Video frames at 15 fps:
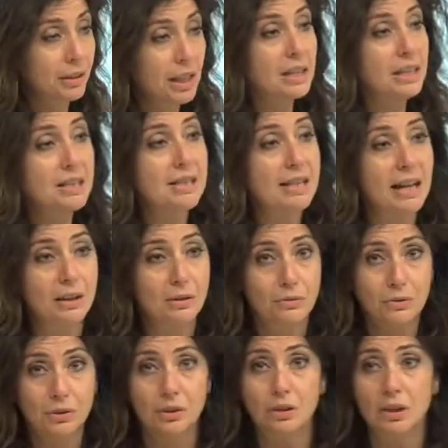in itself,
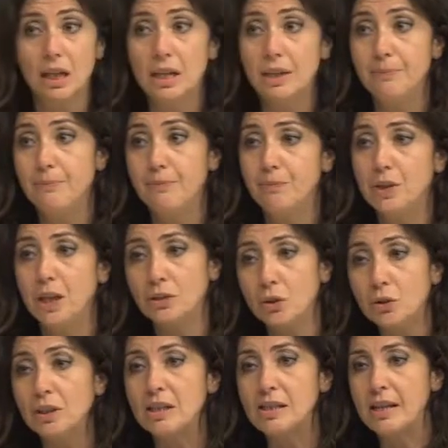okay? They are
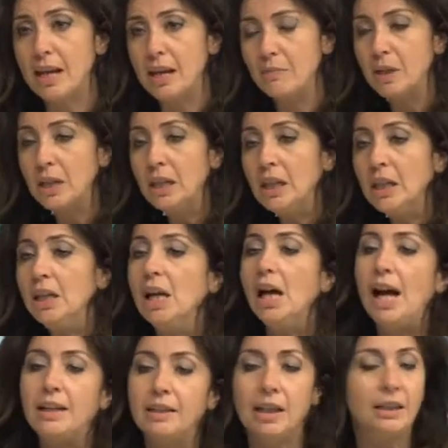not the same.
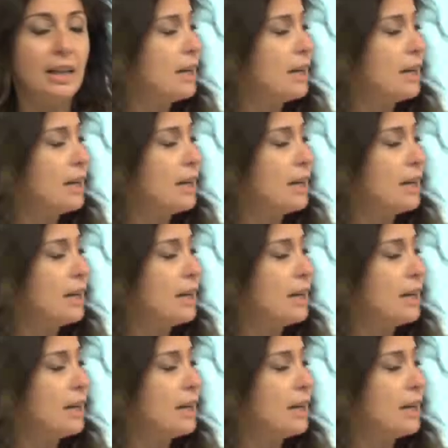And, and